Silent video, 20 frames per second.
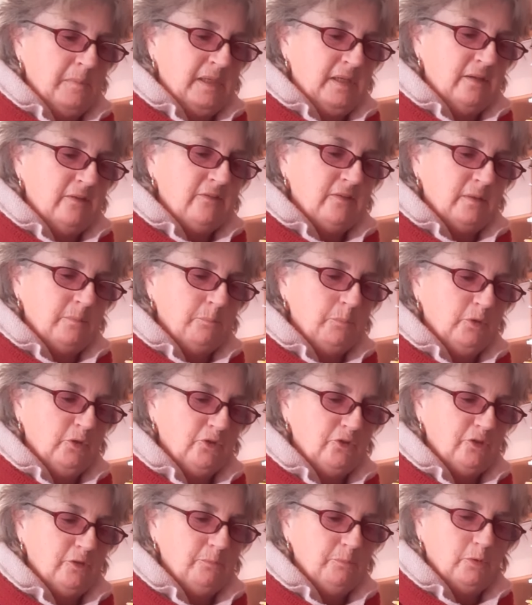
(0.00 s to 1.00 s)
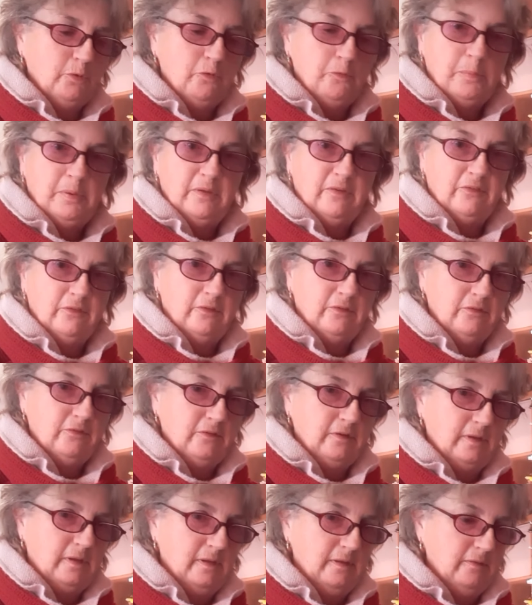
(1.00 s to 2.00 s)
this I'm pushing both pieces
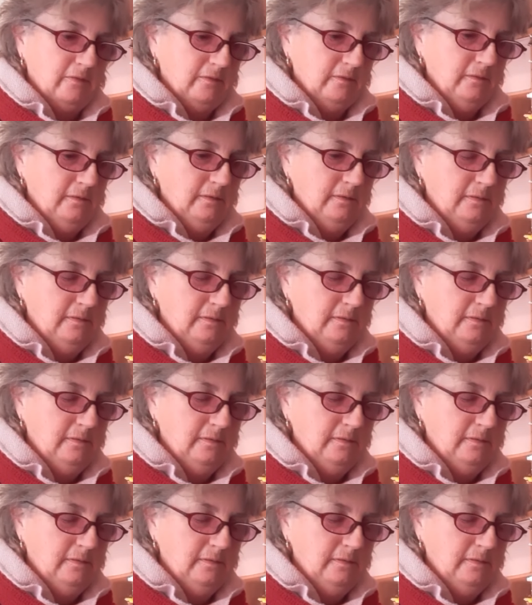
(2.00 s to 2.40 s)
together.